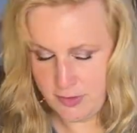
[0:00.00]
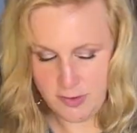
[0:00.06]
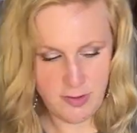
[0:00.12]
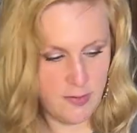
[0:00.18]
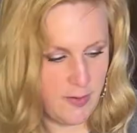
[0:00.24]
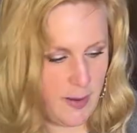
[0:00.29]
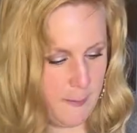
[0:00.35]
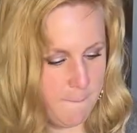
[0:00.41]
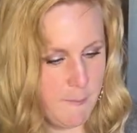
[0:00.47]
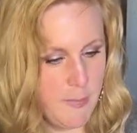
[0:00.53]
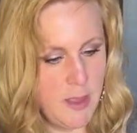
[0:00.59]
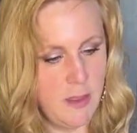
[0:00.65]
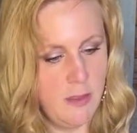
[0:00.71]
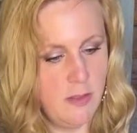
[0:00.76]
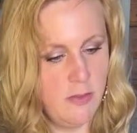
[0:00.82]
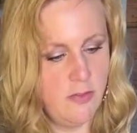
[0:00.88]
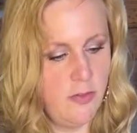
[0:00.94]
Okay.
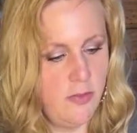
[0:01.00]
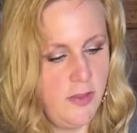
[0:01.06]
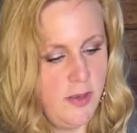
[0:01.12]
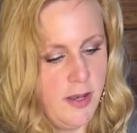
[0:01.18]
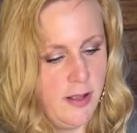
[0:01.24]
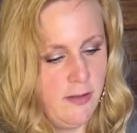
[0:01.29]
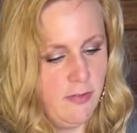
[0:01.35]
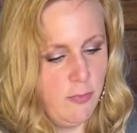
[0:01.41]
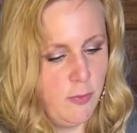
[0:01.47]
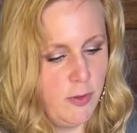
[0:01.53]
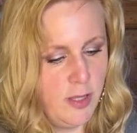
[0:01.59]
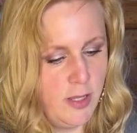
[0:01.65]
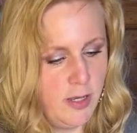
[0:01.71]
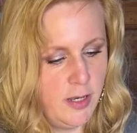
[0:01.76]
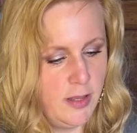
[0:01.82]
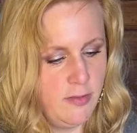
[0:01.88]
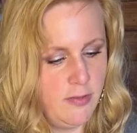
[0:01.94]
So the next one
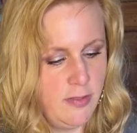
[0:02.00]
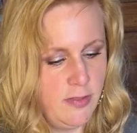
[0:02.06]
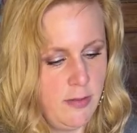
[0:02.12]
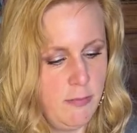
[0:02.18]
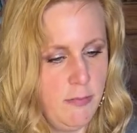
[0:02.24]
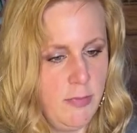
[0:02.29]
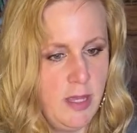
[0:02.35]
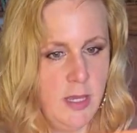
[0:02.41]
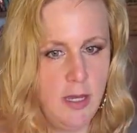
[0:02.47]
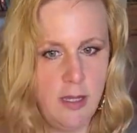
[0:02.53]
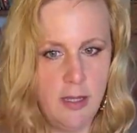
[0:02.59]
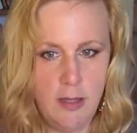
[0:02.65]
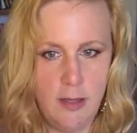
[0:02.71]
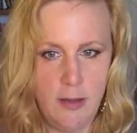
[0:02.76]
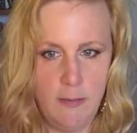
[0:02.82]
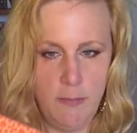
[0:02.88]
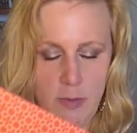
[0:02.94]
is the
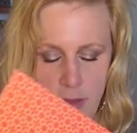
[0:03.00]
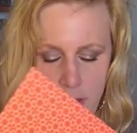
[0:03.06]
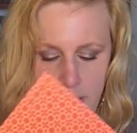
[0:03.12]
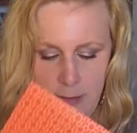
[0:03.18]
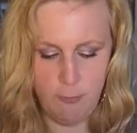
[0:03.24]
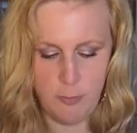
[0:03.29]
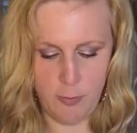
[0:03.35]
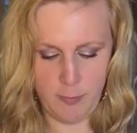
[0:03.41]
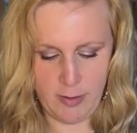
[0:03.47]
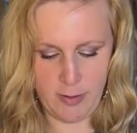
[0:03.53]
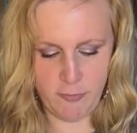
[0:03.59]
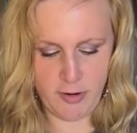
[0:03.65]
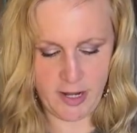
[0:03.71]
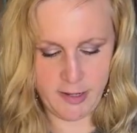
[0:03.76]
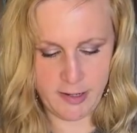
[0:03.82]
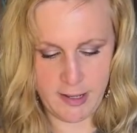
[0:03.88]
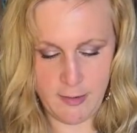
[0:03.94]
medium. Again,
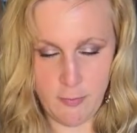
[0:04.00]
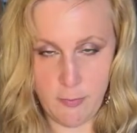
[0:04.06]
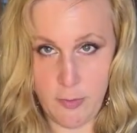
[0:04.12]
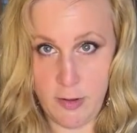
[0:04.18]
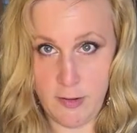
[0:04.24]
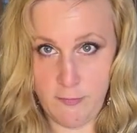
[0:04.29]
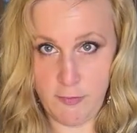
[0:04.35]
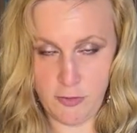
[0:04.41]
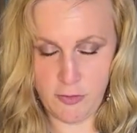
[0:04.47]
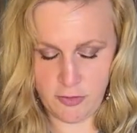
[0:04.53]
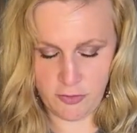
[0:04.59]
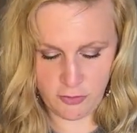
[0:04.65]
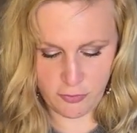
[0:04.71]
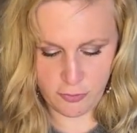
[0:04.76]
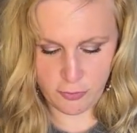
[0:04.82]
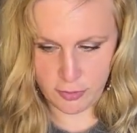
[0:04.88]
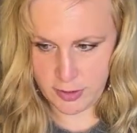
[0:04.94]
right now, if you just
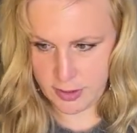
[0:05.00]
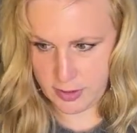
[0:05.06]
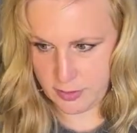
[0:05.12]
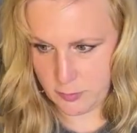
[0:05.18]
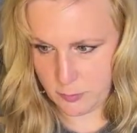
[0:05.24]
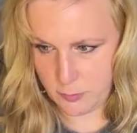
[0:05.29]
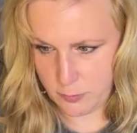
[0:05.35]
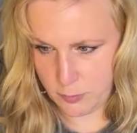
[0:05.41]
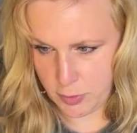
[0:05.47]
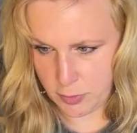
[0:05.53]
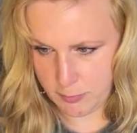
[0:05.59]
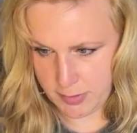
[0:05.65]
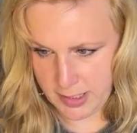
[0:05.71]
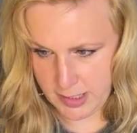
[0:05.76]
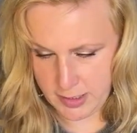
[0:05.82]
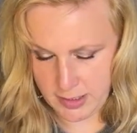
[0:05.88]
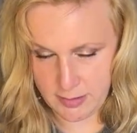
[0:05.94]
joined, we're
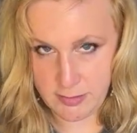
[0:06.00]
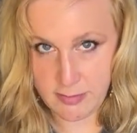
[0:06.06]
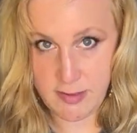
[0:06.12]
making